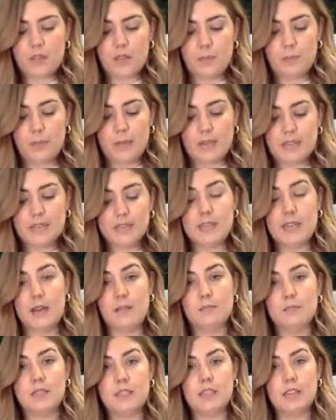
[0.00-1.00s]
big
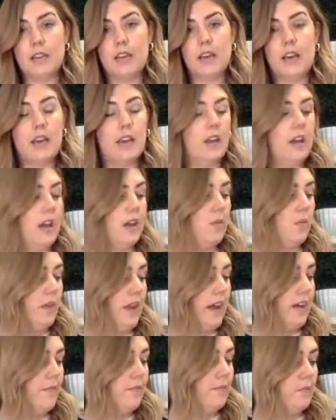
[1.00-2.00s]
stems today, and we
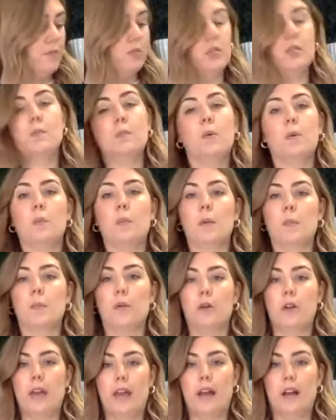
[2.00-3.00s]
have multiple purple
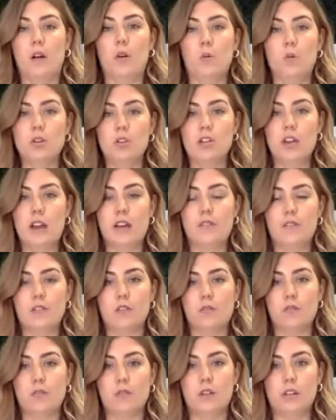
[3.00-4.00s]
kale, which have the
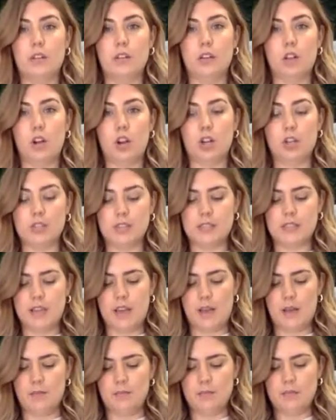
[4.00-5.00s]
really large
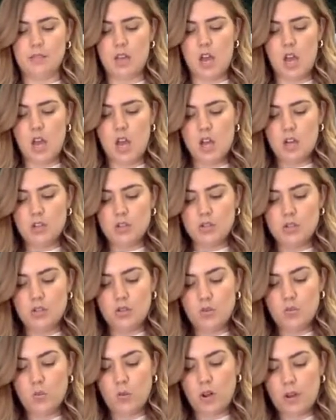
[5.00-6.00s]
stems. So
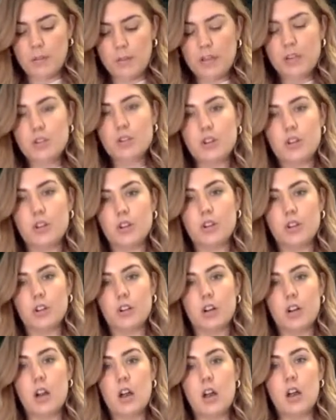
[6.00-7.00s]
you want to make
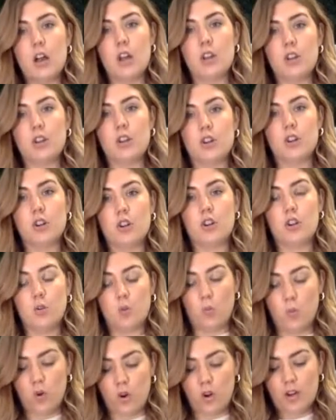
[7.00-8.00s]
sure you're
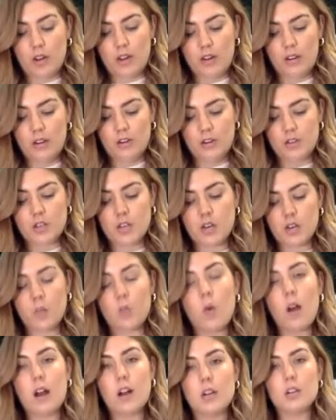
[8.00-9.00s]
working your chicken
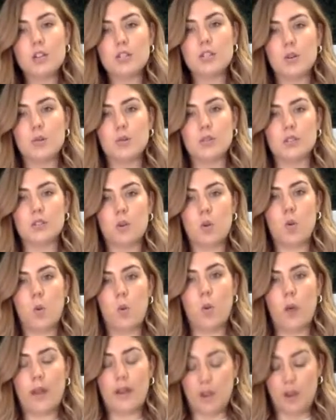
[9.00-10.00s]
wire so it's
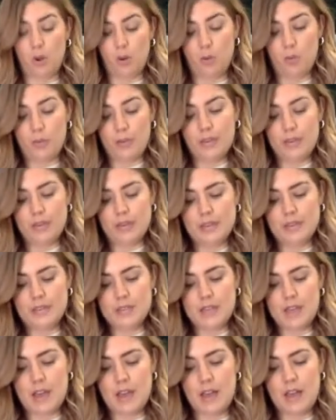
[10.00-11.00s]
quite open
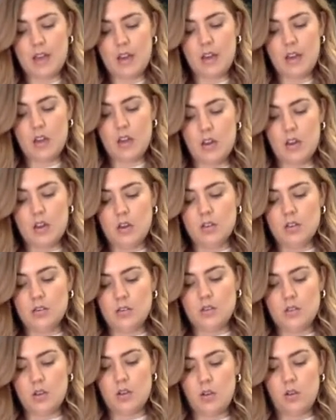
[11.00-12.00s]
inside
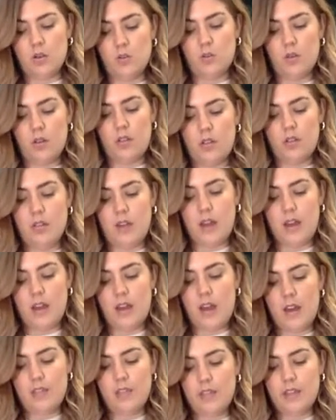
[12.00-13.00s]
so that
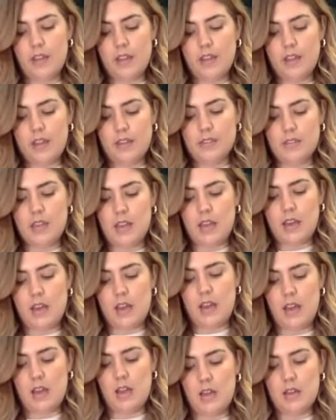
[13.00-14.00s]
nothing is
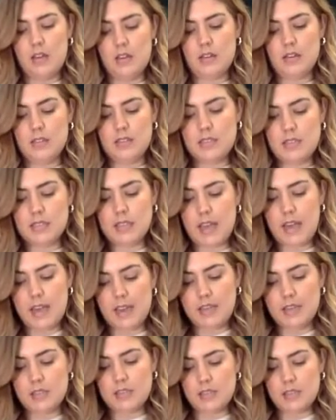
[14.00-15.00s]
getting
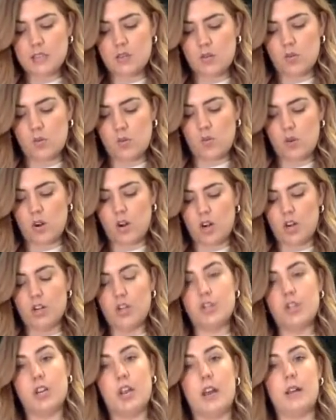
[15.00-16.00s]
sliced or
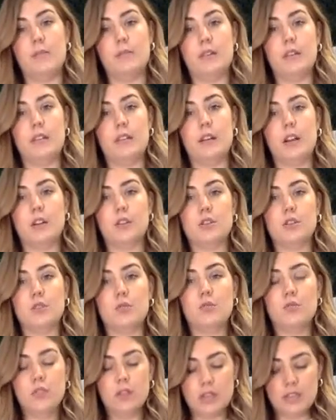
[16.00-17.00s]
jammed in there. So
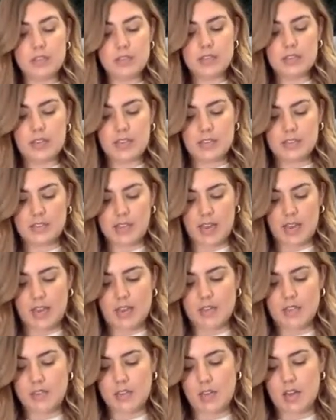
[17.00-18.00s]
really take a
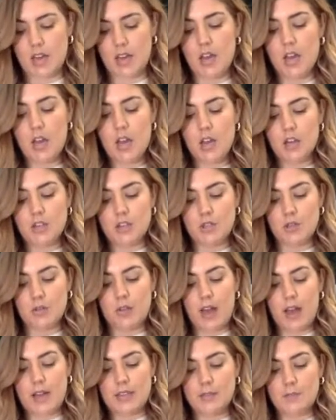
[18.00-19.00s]
second to do
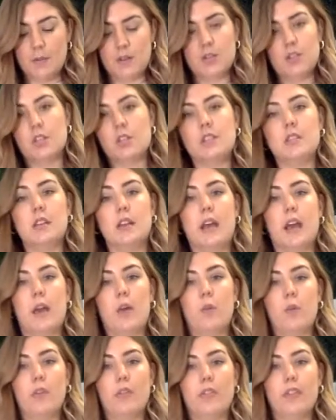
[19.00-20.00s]
that, especially today
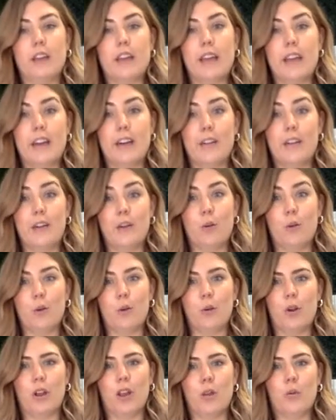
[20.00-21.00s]
with the kale that we're
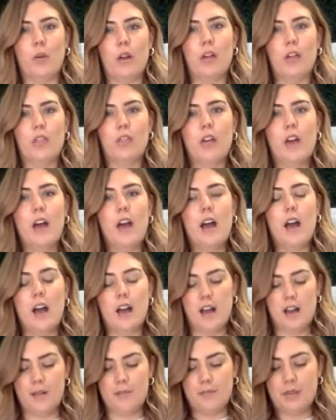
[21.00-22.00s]
working with,
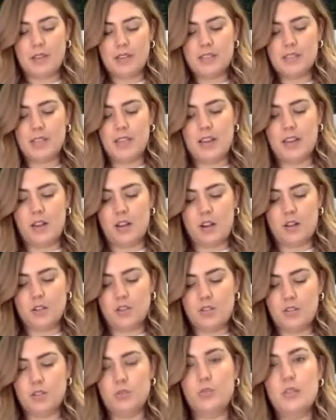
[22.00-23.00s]
because they
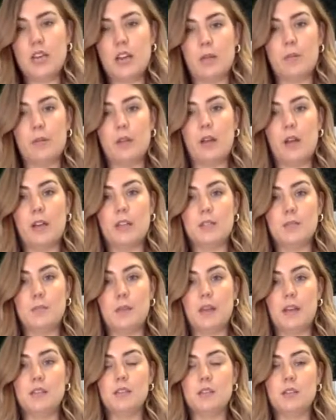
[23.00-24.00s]
do take up a lot of
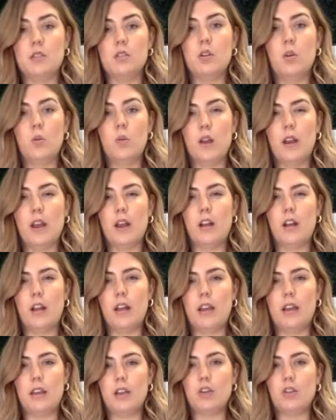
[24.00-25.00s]
space. So you don't want
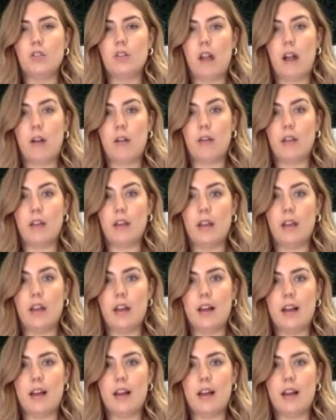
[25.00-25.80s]
any crowding